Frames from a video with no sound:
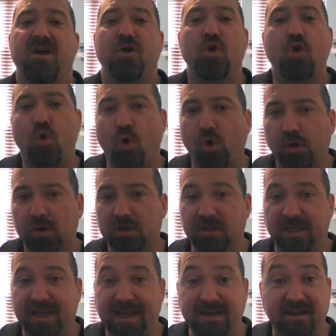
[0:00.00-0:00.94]

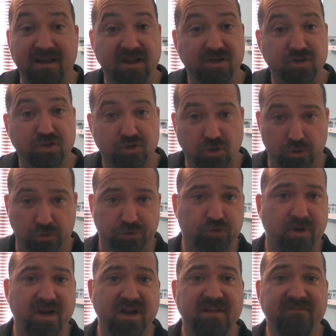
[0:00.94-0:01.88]
correlate total
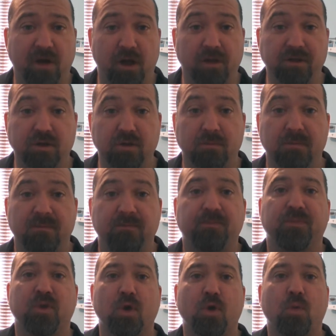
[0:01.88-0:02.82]
training volume
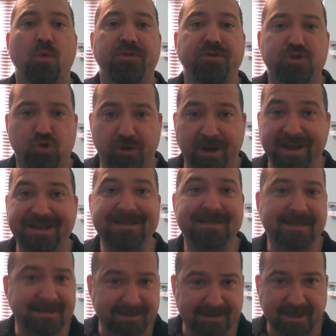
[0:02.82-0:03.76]
with training
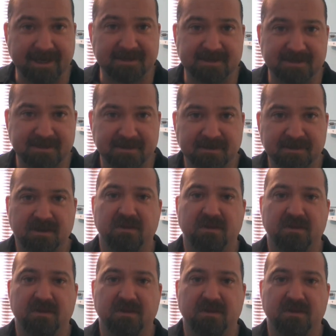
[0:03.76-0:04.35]
success.